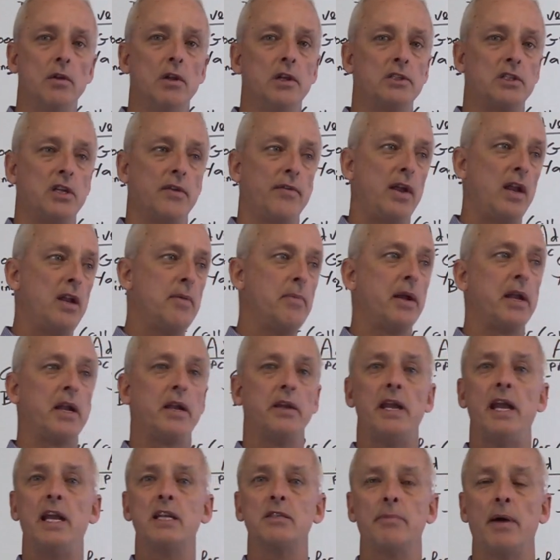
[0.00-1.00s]
See if anybody
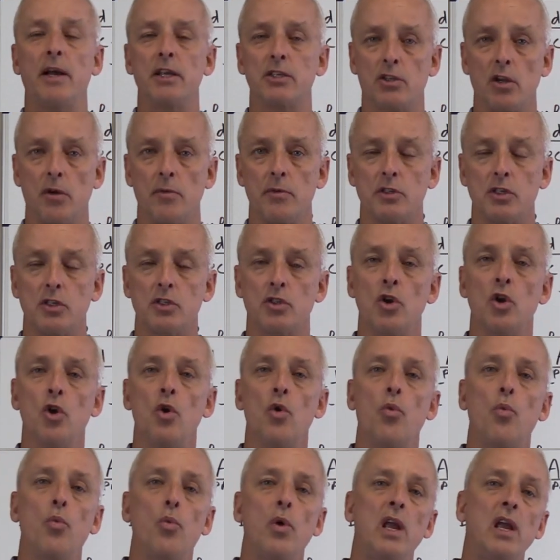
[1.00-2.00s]
needs my services.
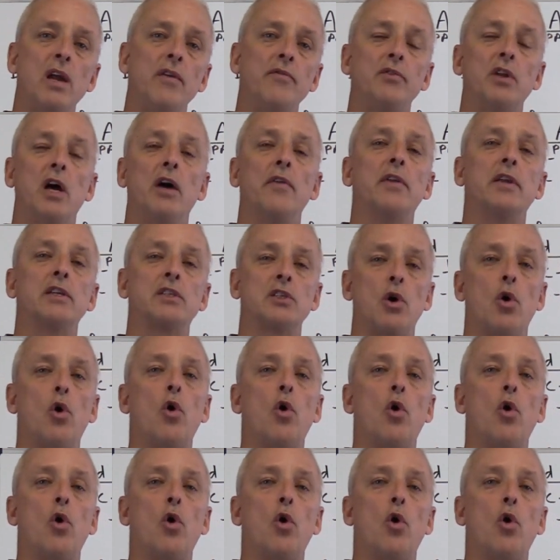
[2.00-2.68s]
We have done this